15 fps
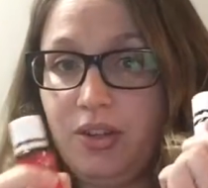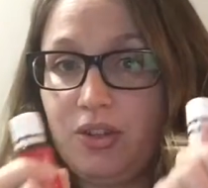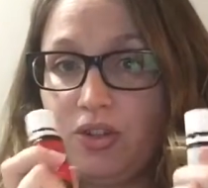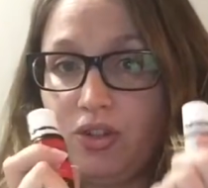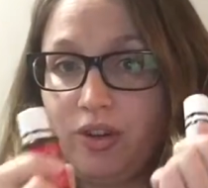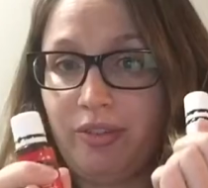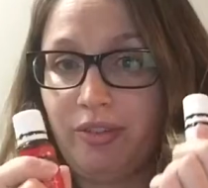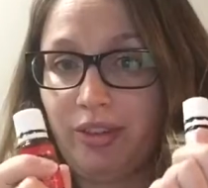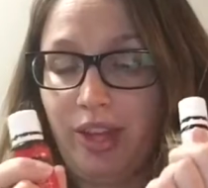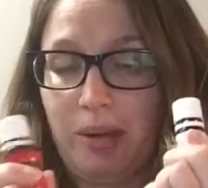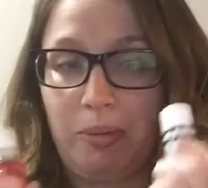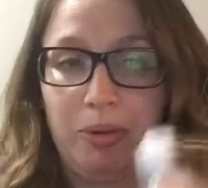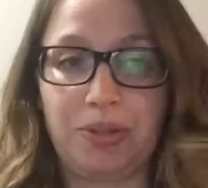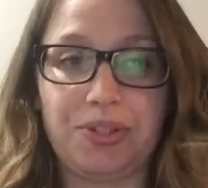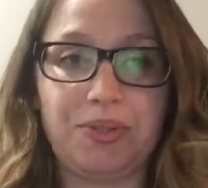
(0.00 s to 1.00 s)
two different
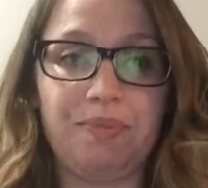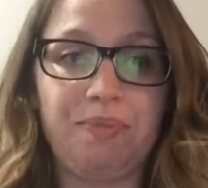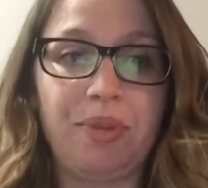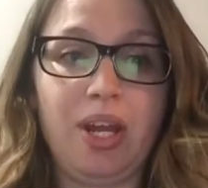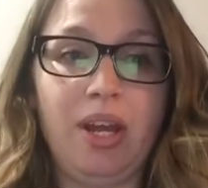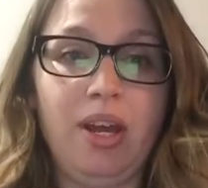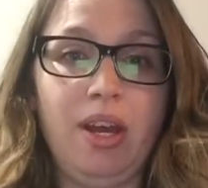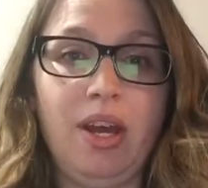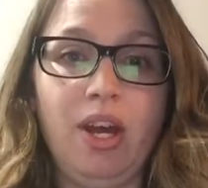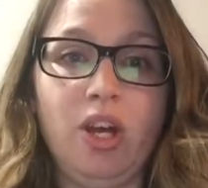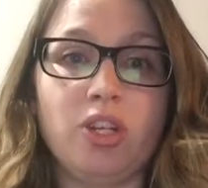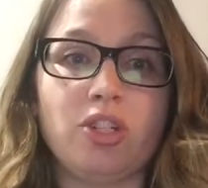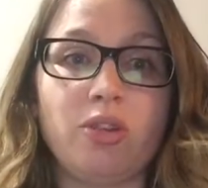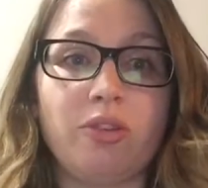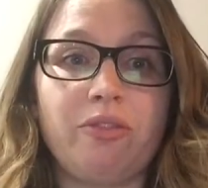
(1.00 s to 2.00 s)
labels.
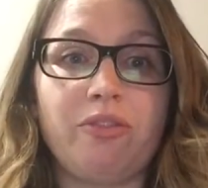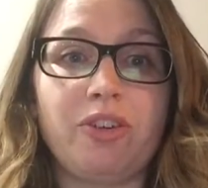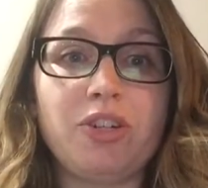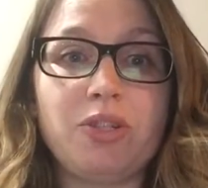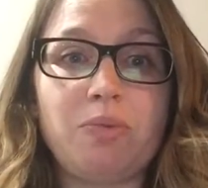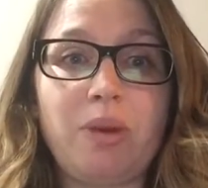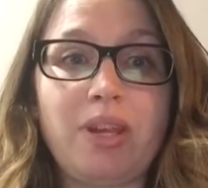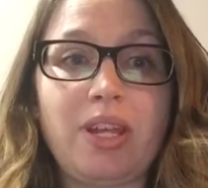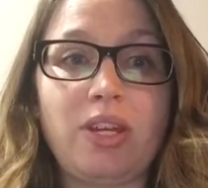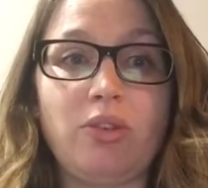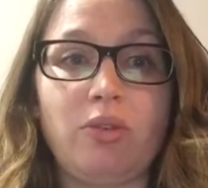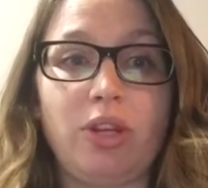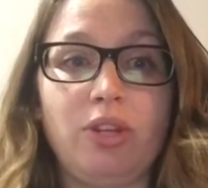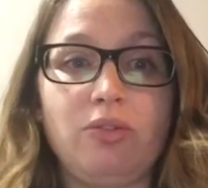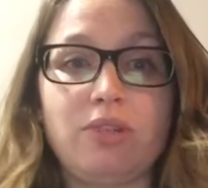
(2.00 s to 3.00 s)
So the first way that you
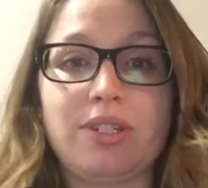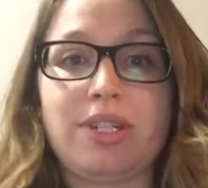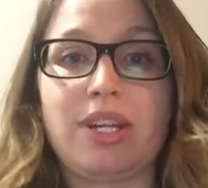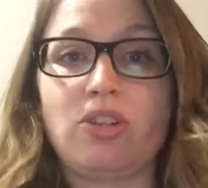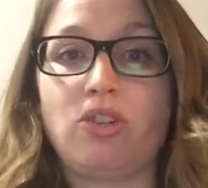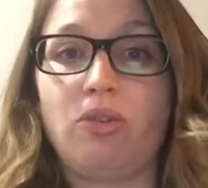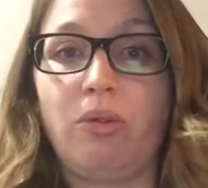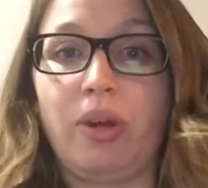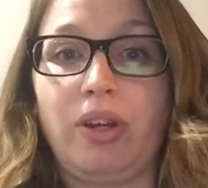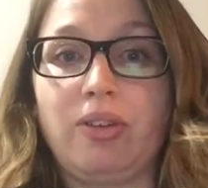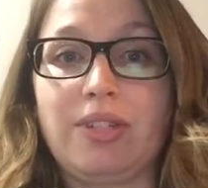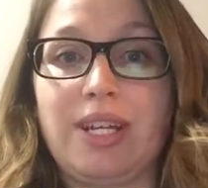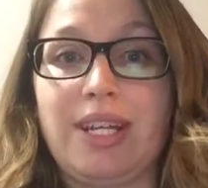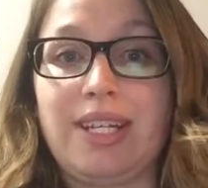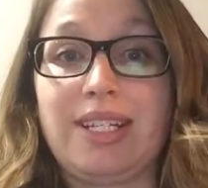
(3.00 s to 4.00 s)
can use essential
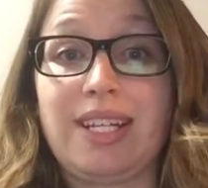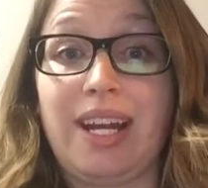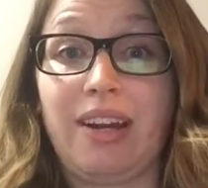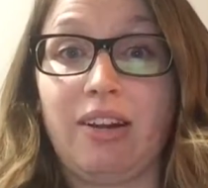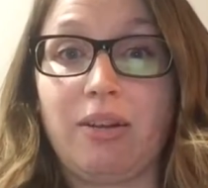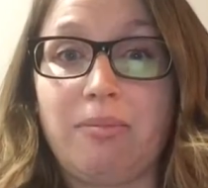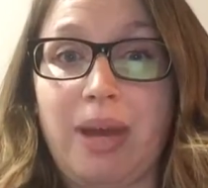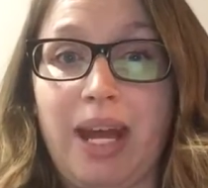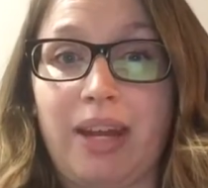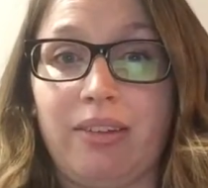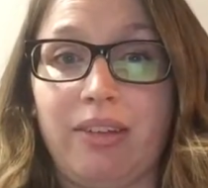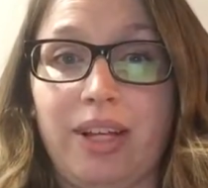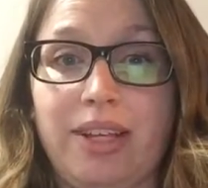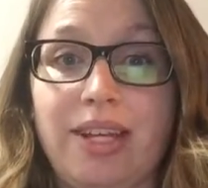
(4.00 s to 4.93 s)
oils is aromatically.